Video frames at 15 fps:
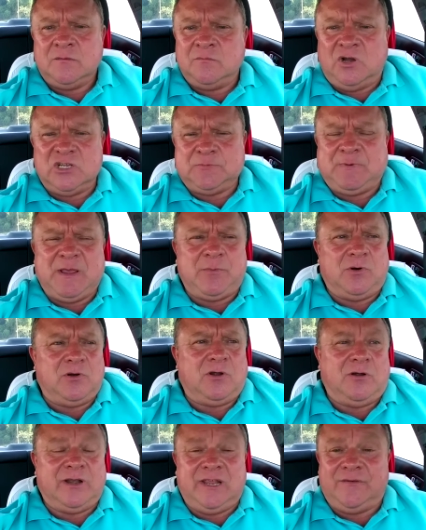Most people
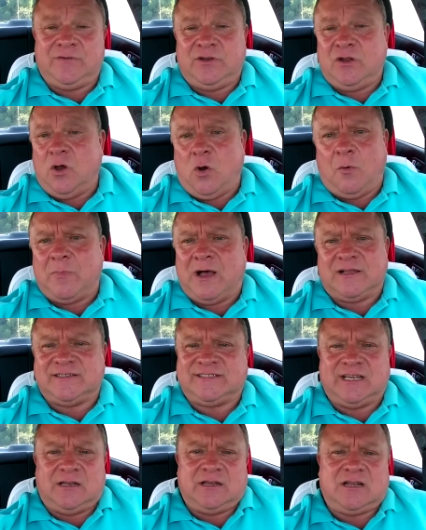don't even know about
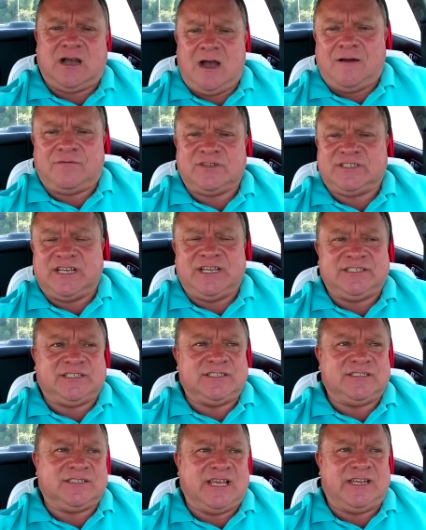selling conversations.